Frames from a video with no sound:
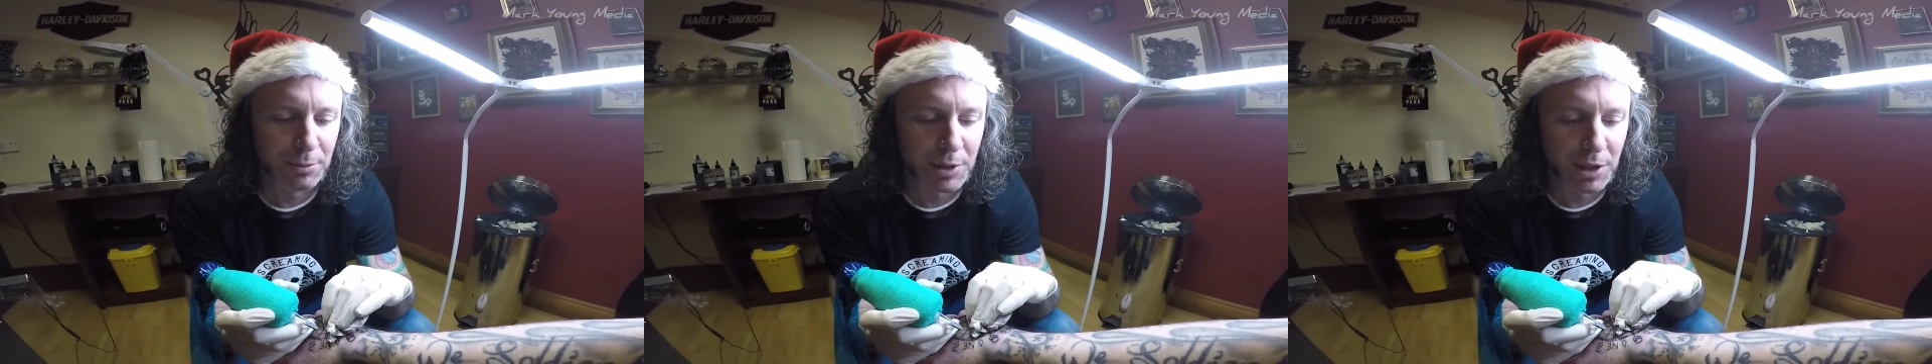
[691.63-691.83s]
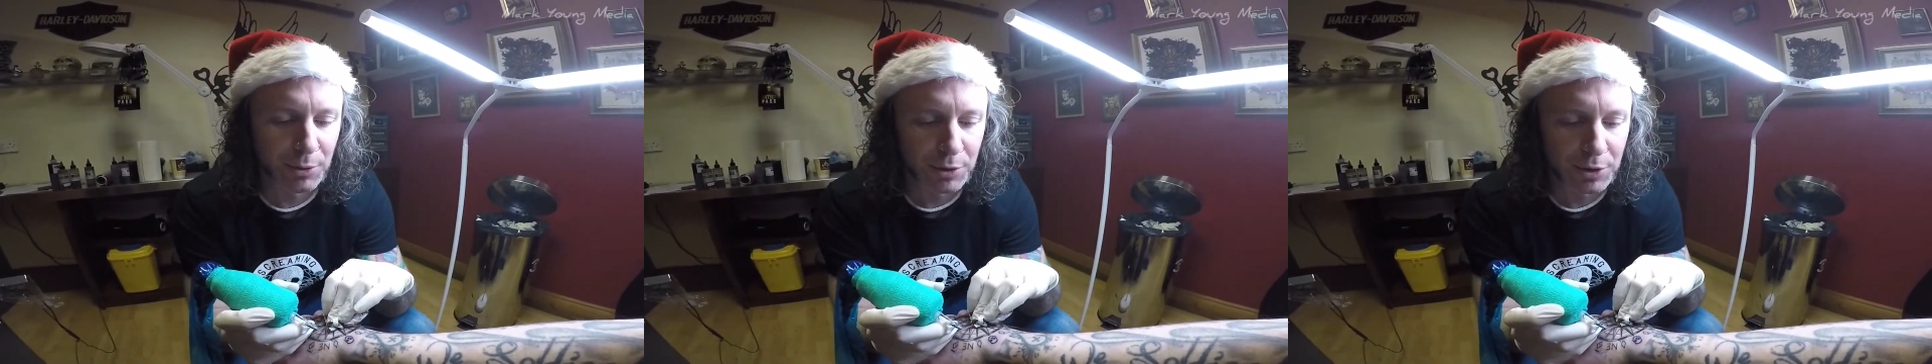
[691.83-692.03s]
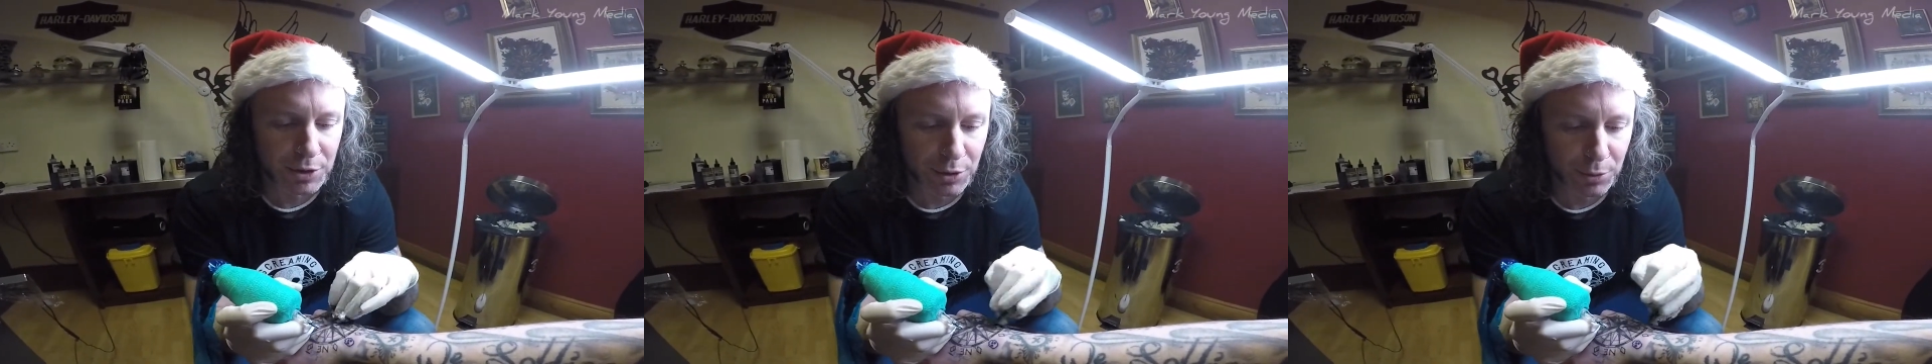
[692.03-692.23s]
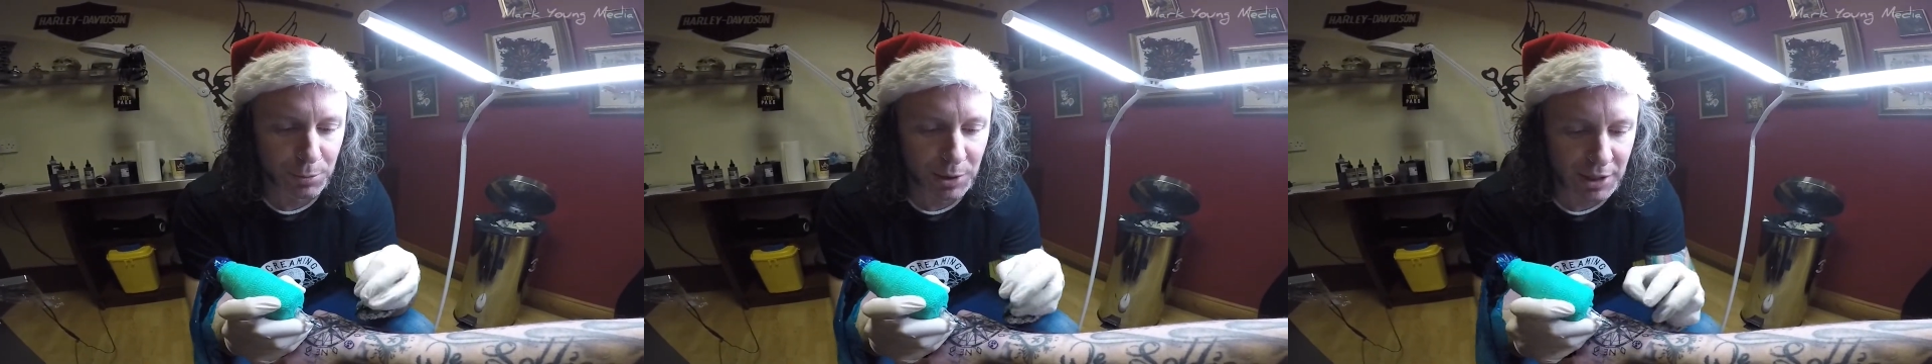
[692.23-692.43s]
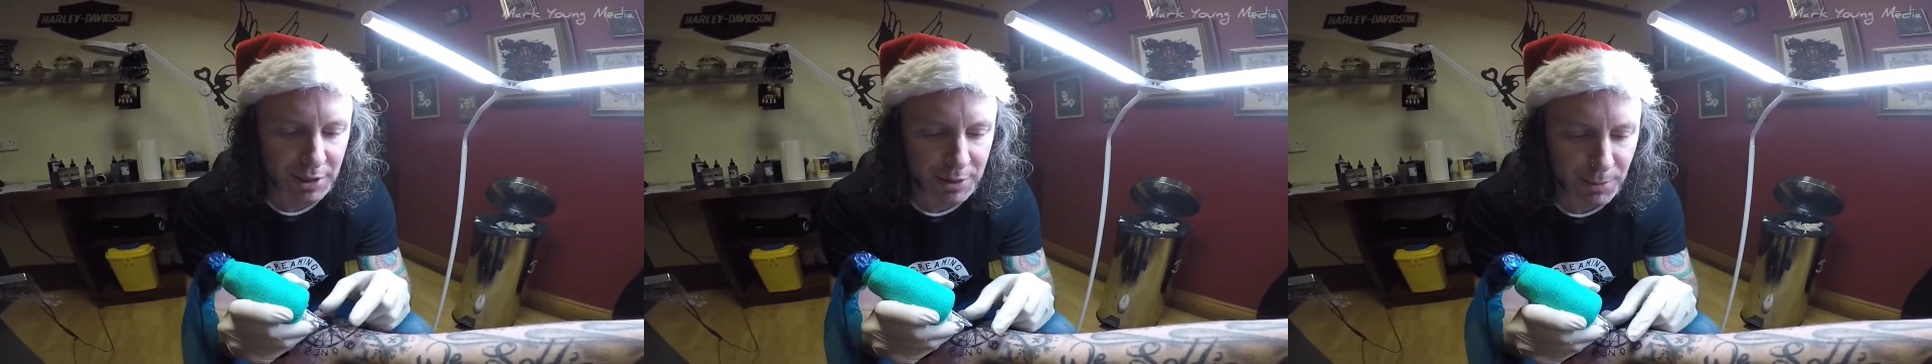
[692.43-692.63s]
They were the 2
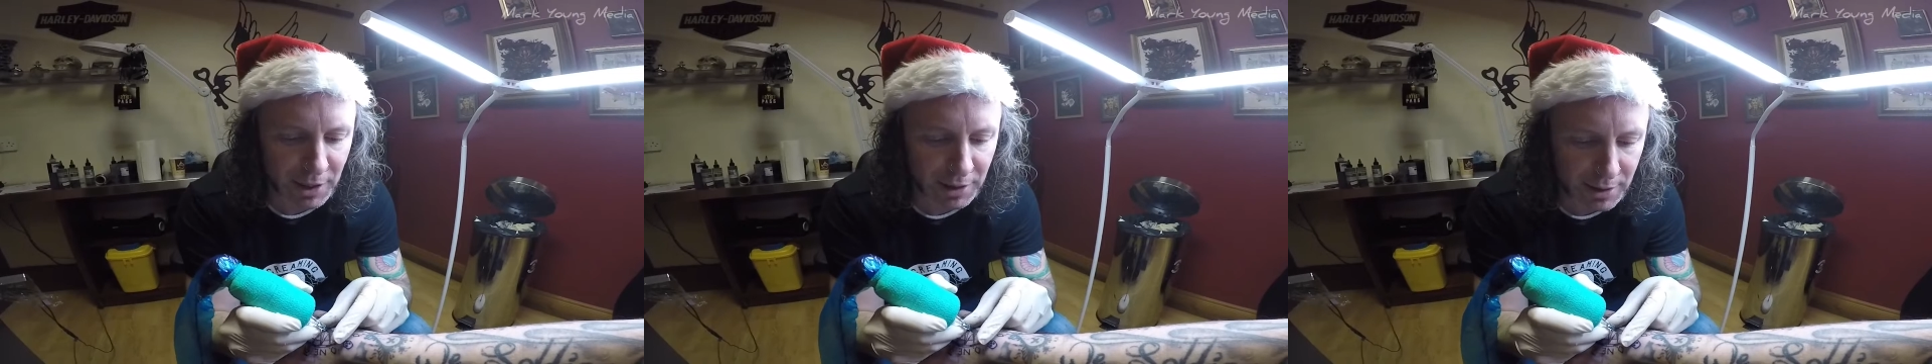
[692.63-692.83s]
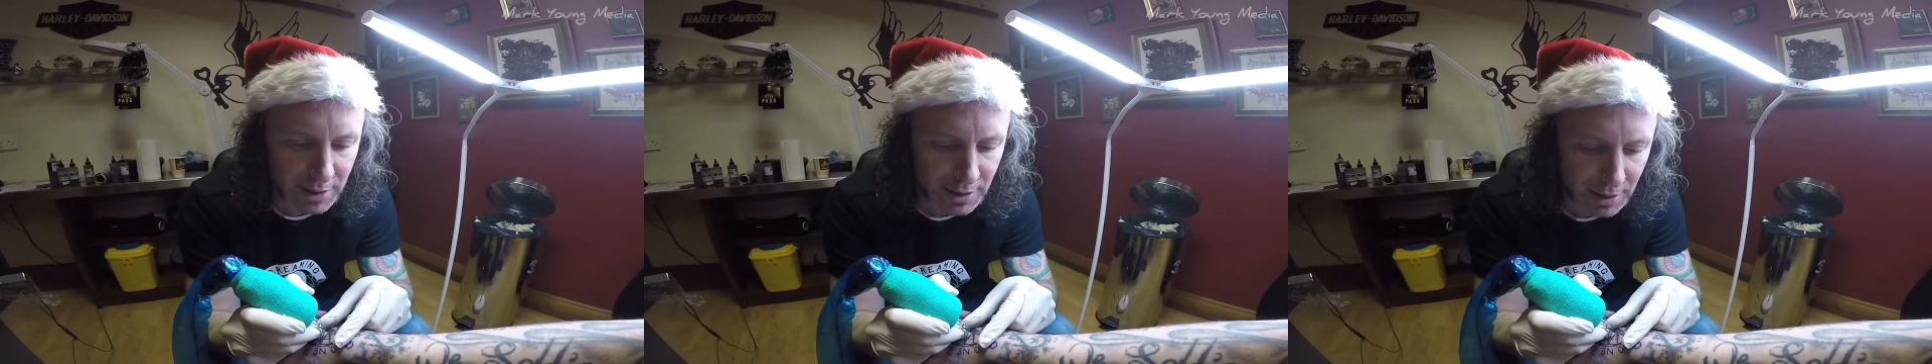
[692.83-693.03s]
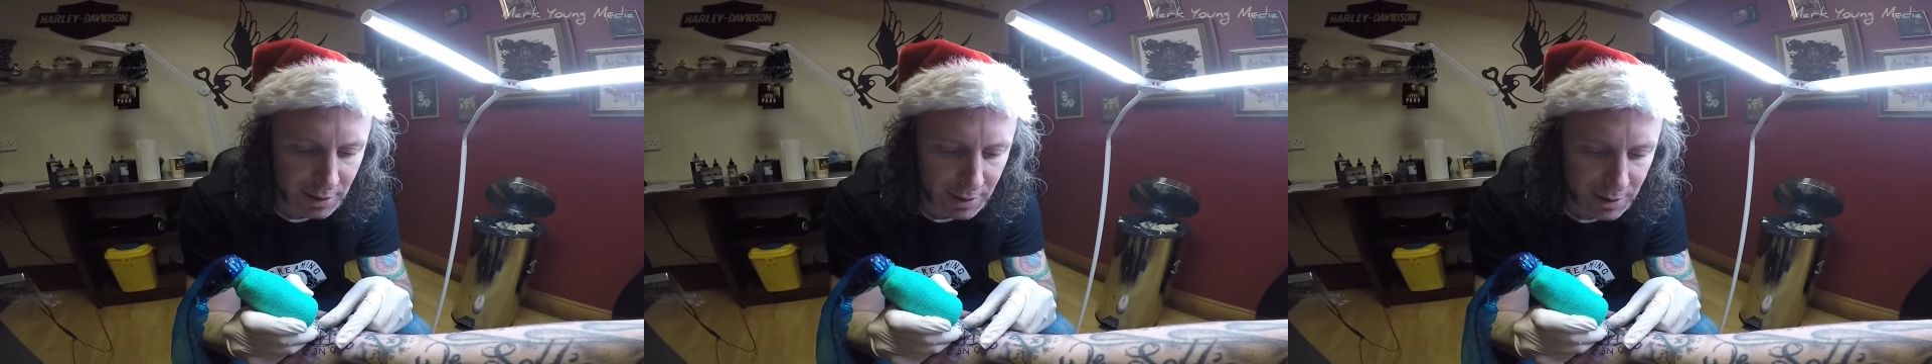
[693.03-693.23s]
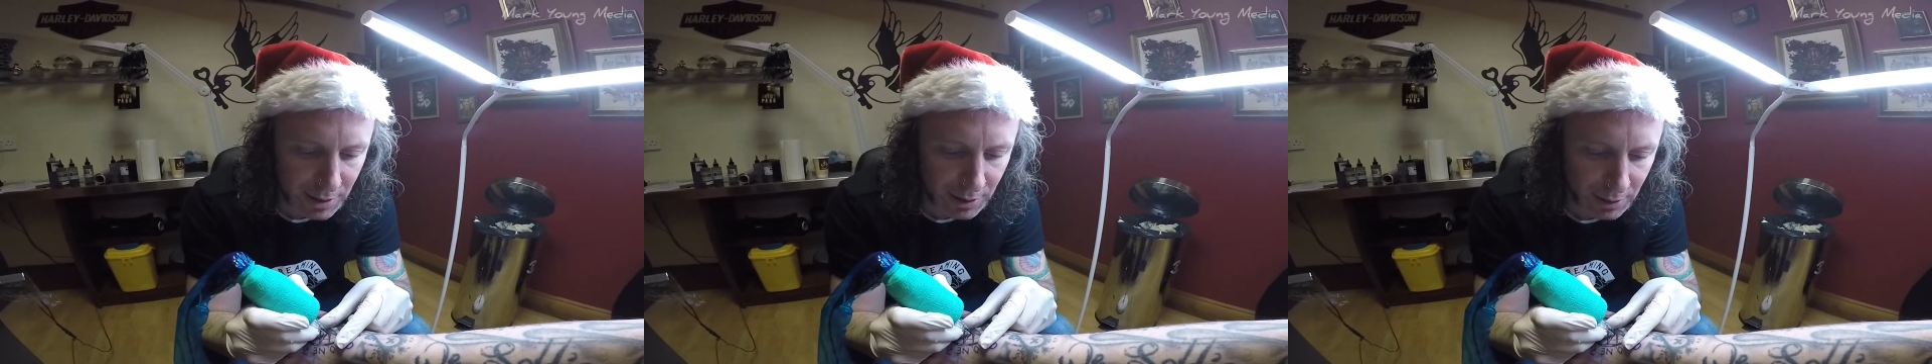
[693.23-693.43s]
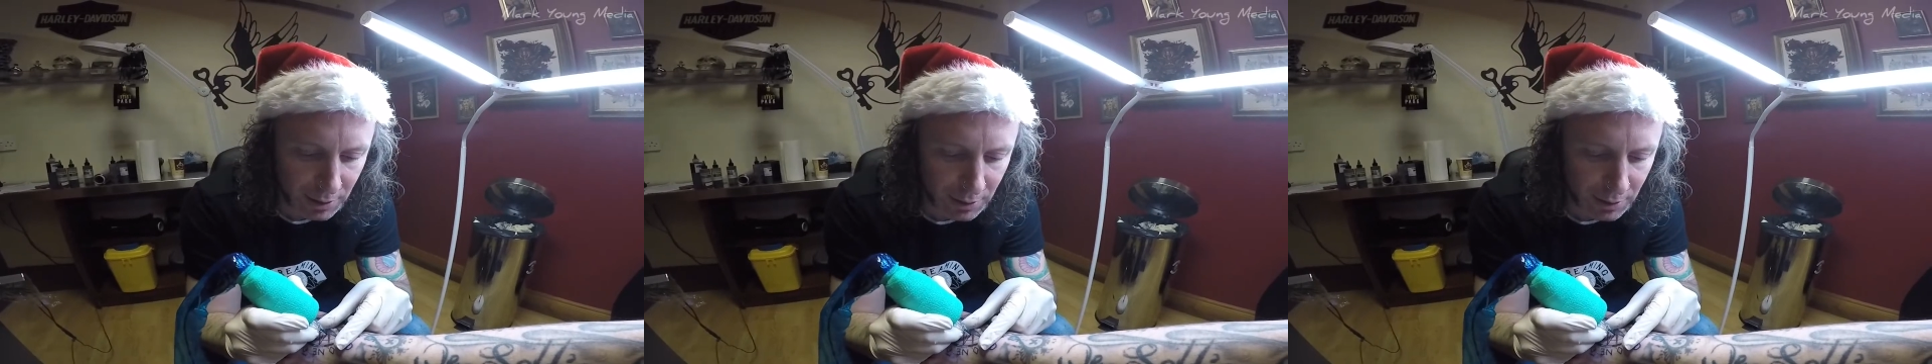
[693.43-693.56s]
biggest magazines. You know?